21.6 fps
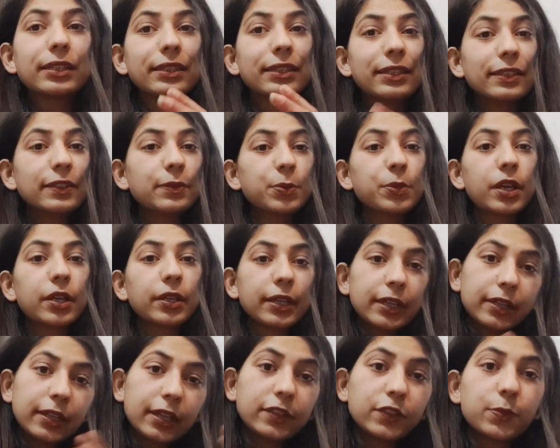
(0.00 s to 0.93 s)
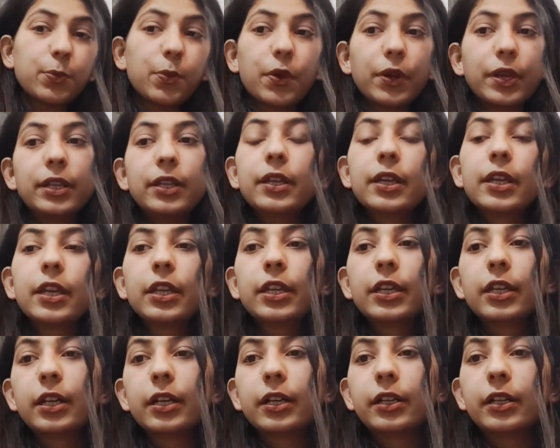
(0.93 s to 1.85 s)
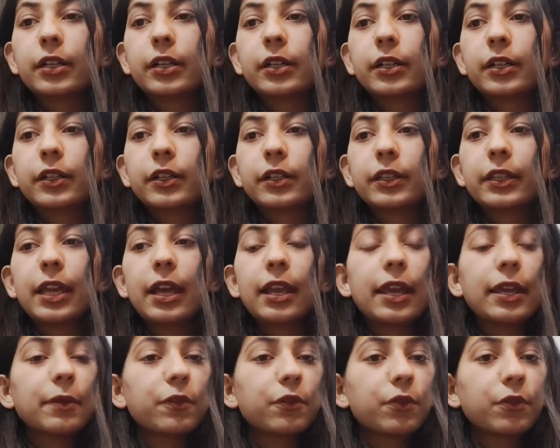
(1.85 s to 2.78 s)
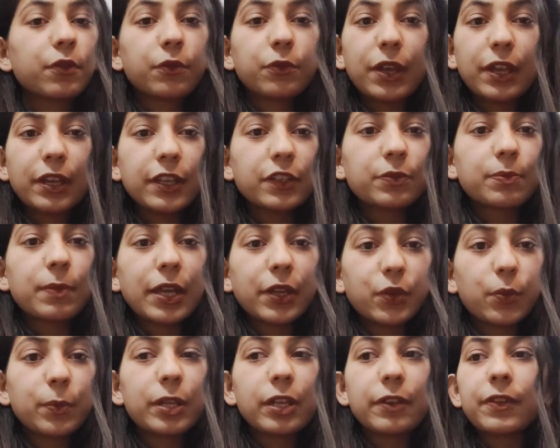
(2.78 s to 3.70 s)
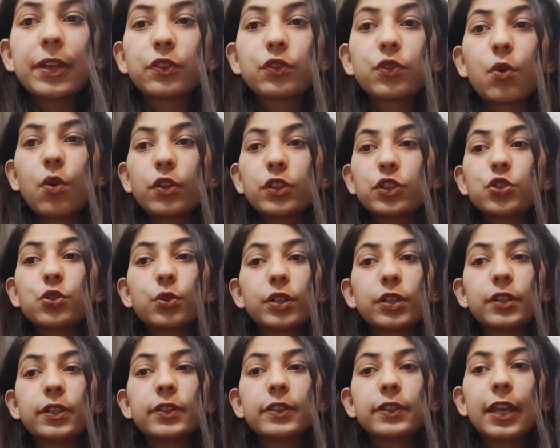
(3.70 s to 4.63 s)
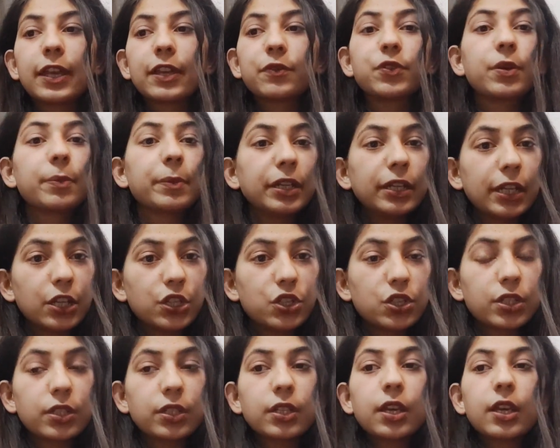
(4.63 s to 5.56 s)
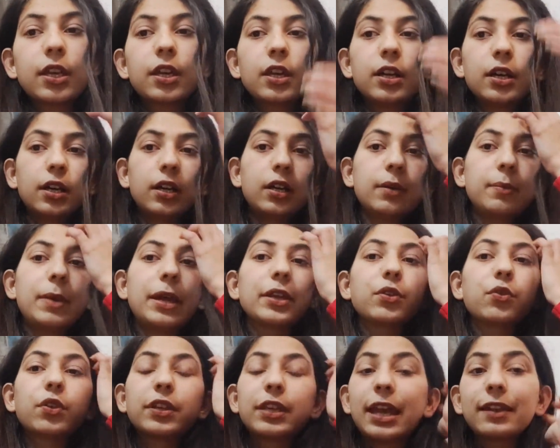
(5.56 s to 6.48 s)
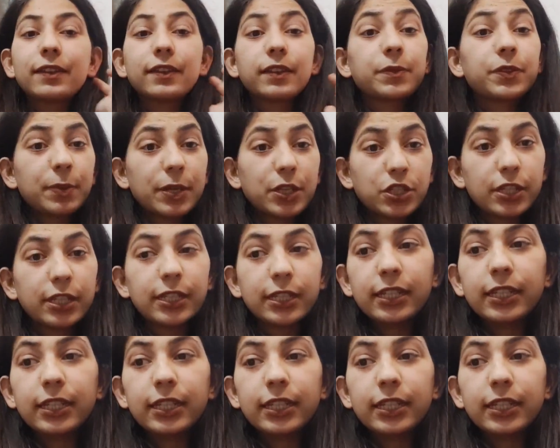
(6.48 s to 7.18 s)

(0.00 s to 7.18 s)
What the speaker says: this product can get spoiled, there are like various microbial effects on sugars, like fermentation, microorganisms, especially